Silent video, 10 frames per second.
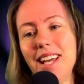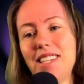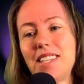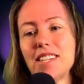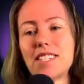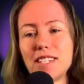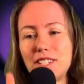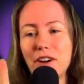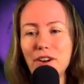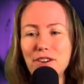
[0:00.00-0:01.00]
It's just
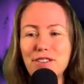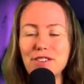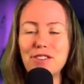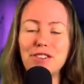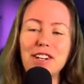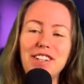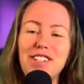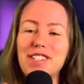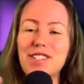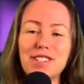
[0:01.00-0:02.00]
it
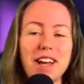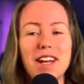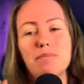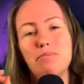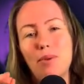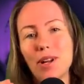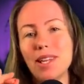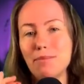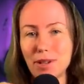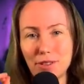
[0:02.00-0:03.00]
just looks like a
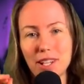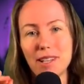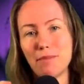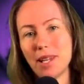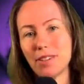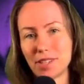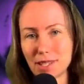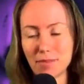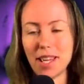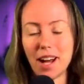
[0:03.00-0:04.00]
bodybuilding meal
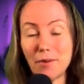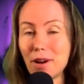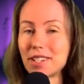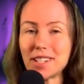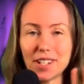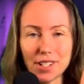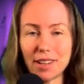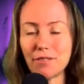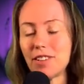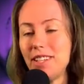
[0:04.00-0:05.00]
to me. I worked in a
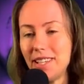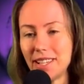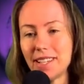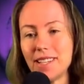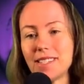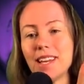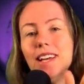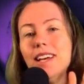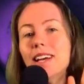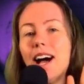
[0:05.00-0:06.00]
gym for years.
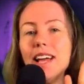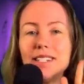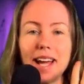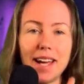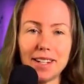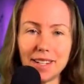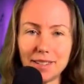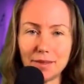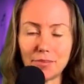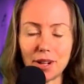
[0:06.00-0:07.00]
I dated
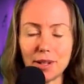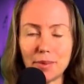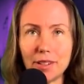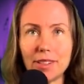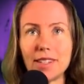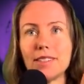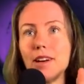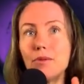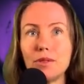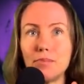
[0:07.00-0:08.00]
bodybuilders.
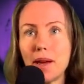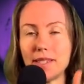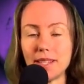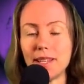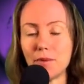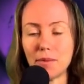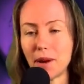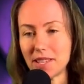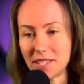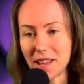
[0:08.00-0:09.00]
I was basically one
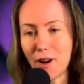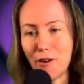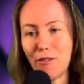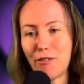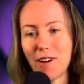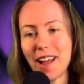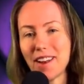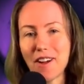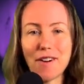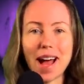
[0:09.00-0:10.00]
myself. I
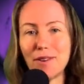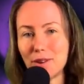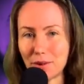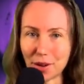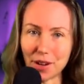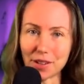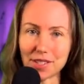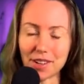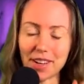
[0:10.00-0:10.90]
know how it works,